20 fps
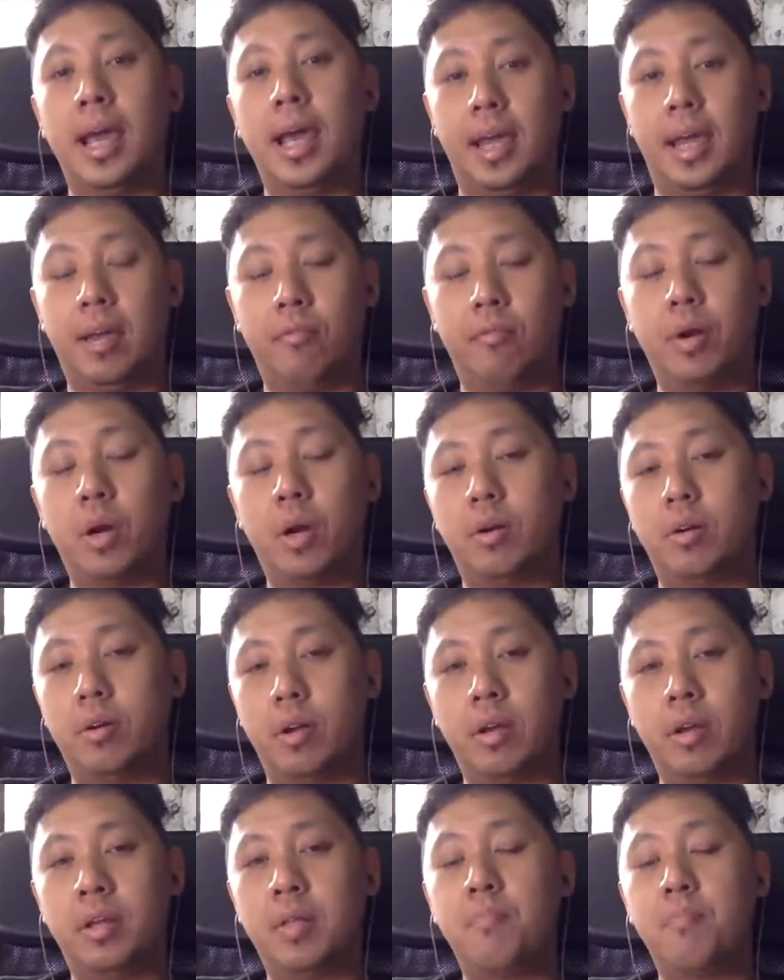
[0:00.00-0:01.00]

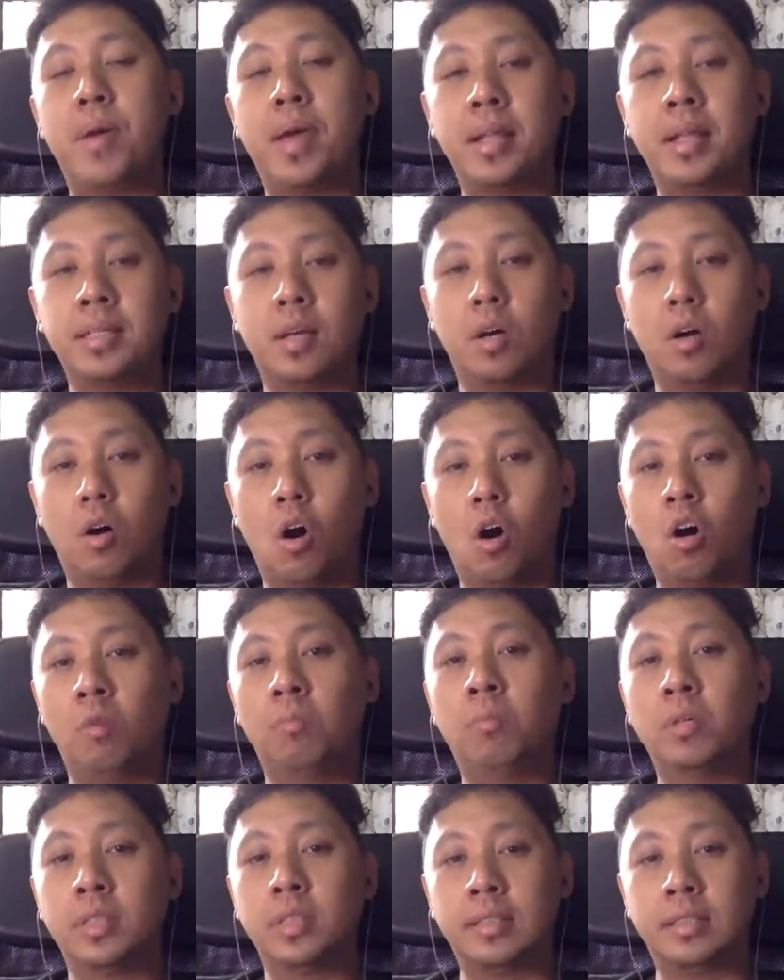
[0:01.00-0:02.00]
It depends
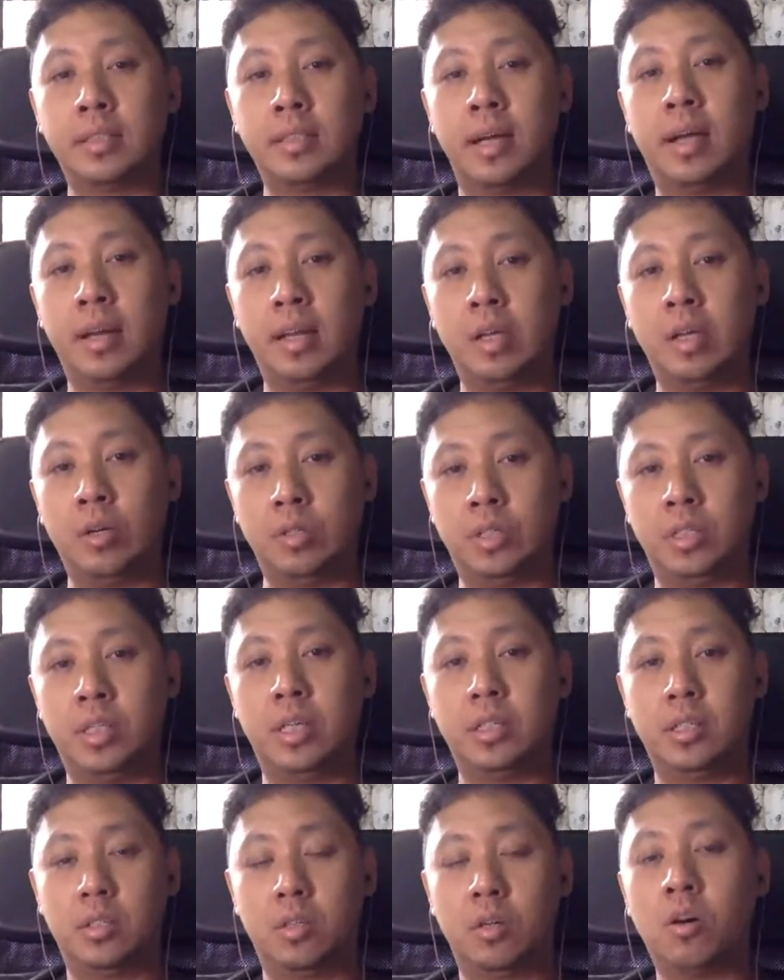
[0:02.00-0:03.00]
almost entirely on
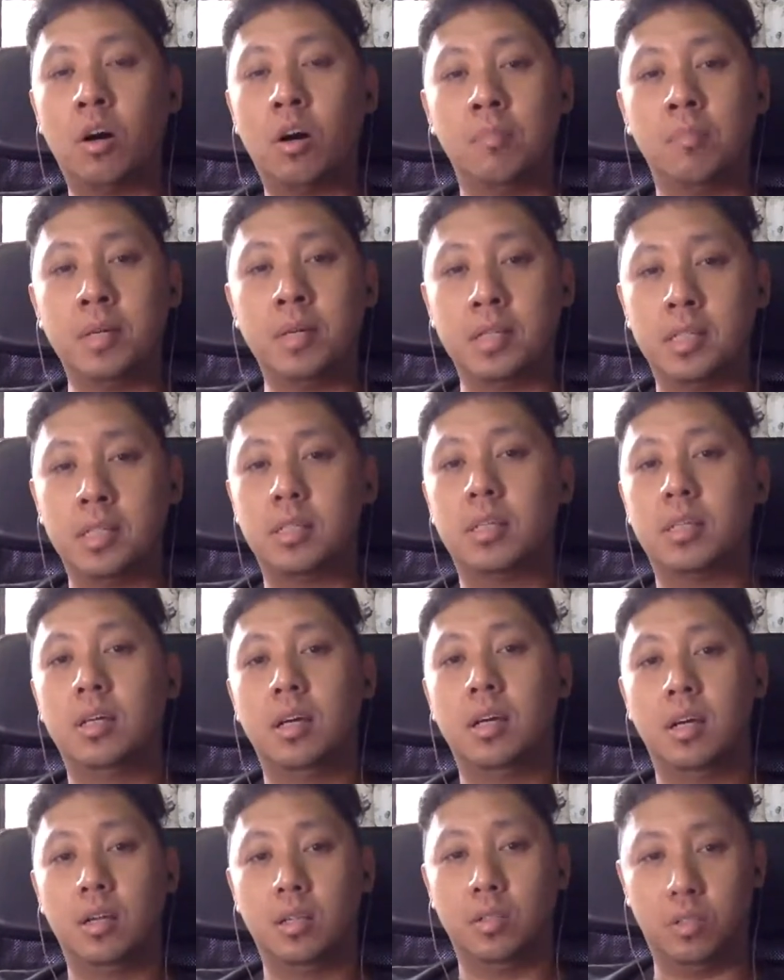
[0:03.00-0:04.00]
just commerce
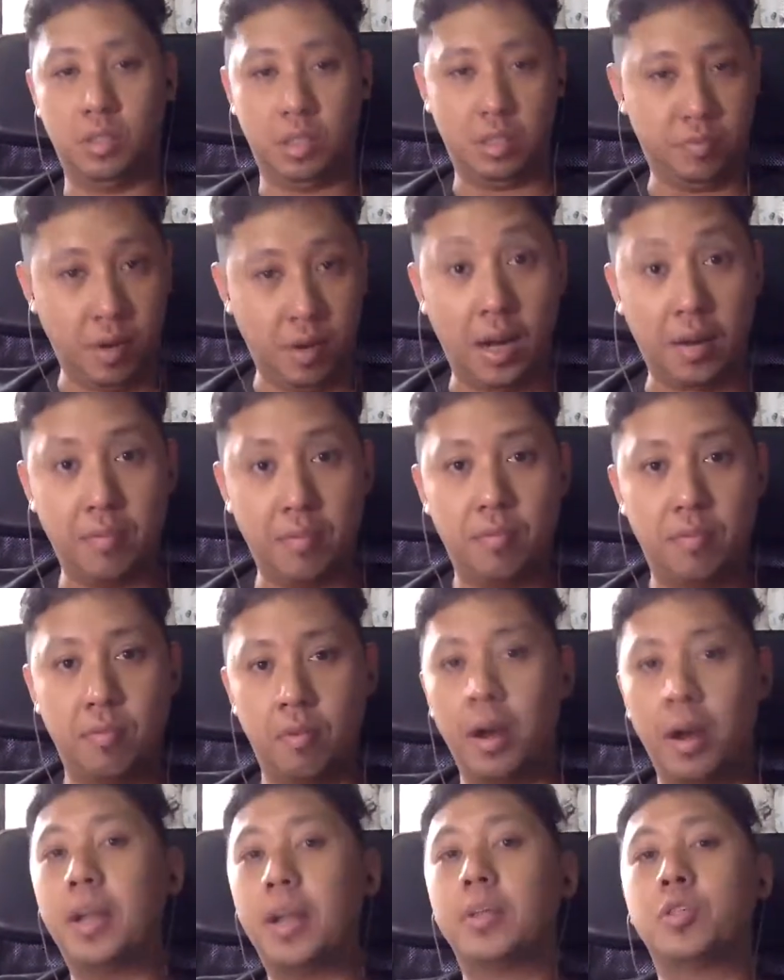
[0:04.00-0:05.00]
to survive,
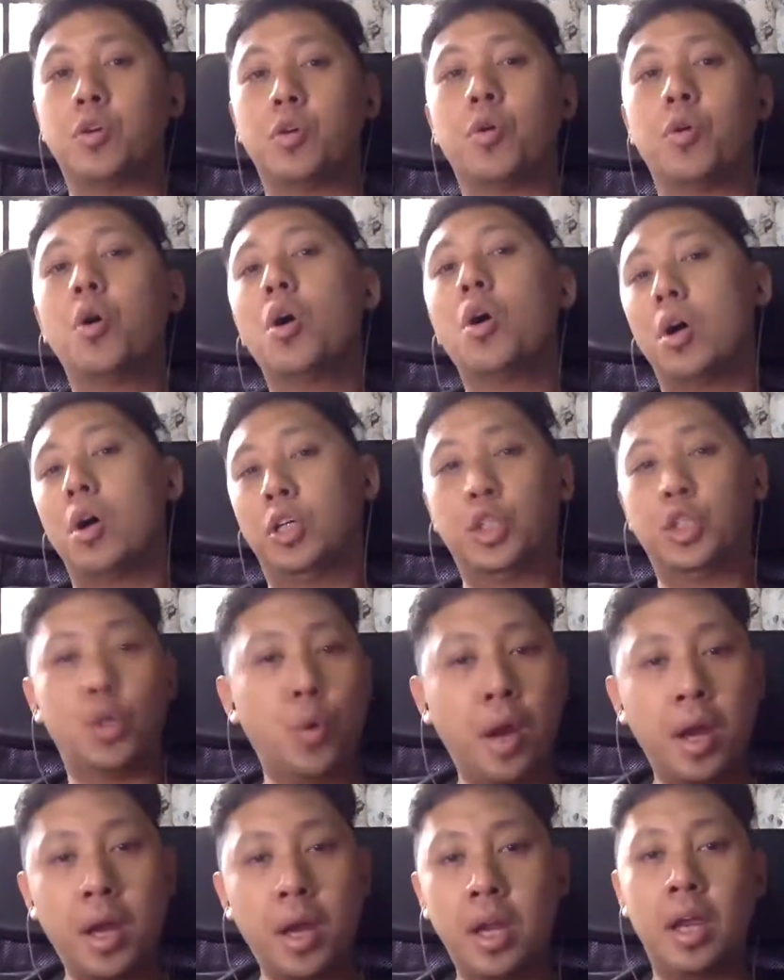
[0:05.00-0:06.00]
right? So
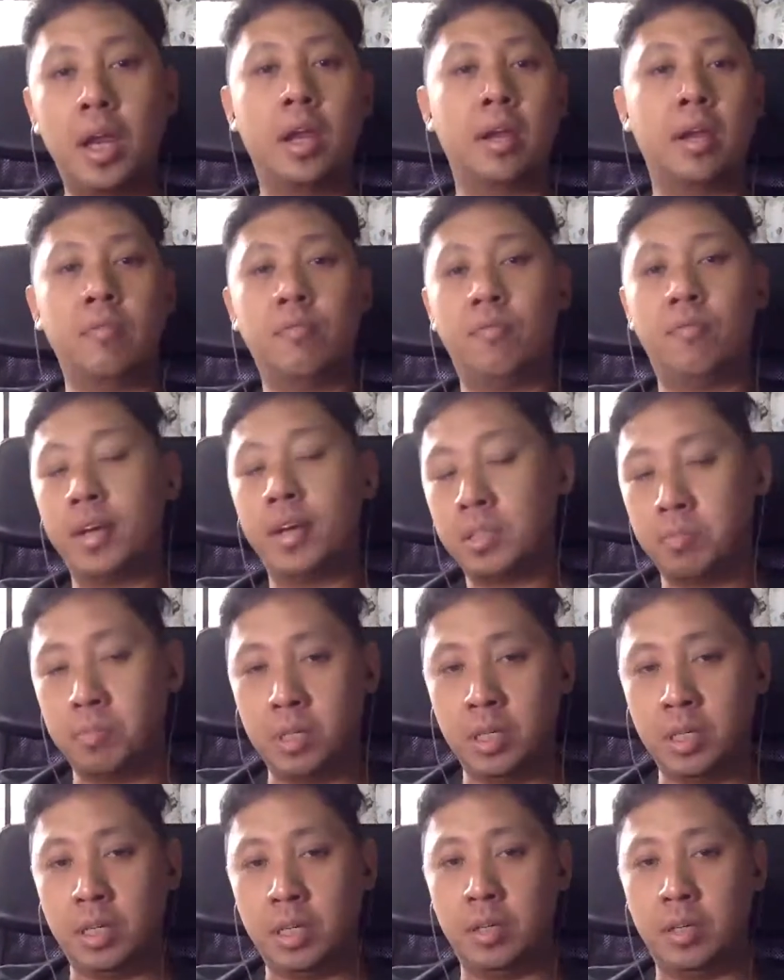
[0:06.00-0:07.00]
trading,
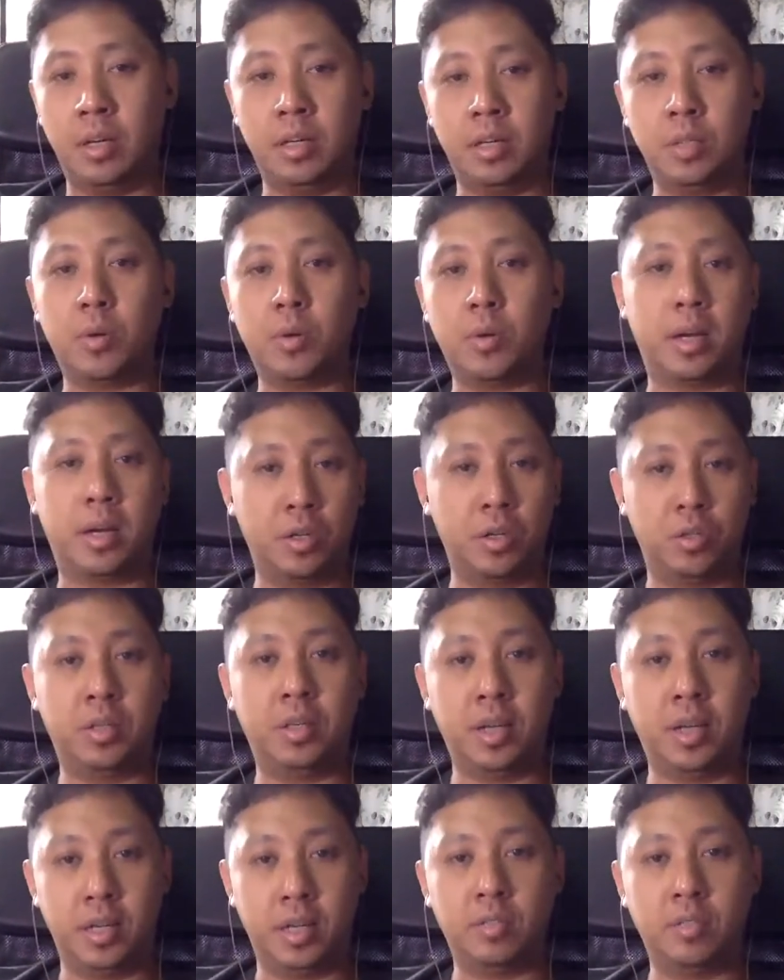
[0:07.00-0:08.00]
investment, that's what the country
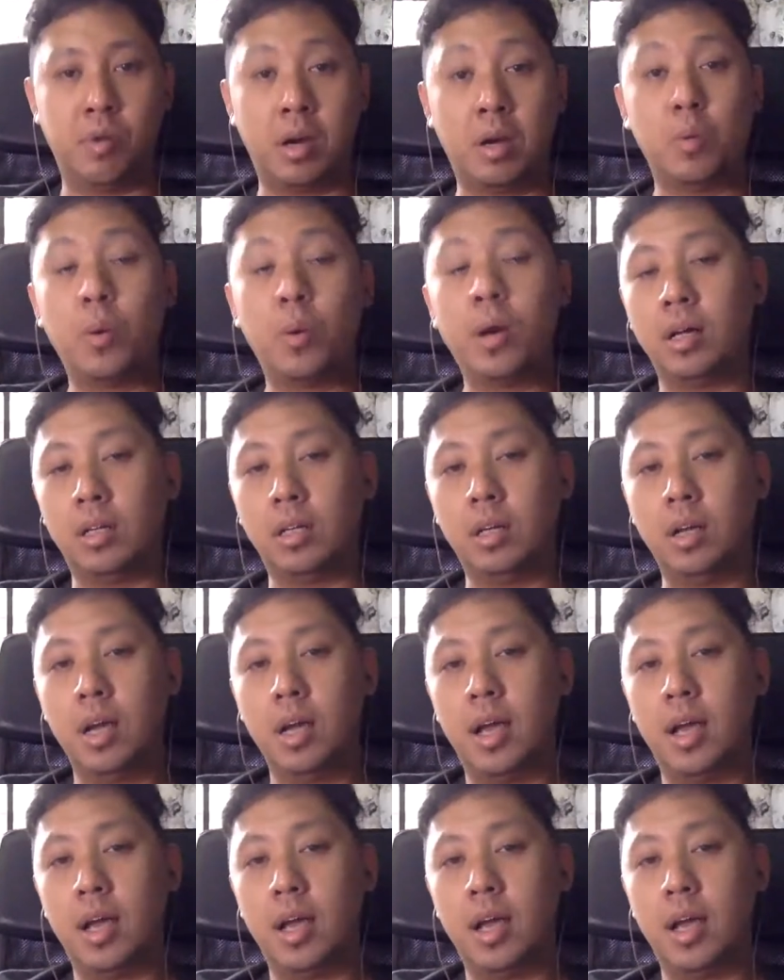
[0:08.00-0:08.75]
does very well.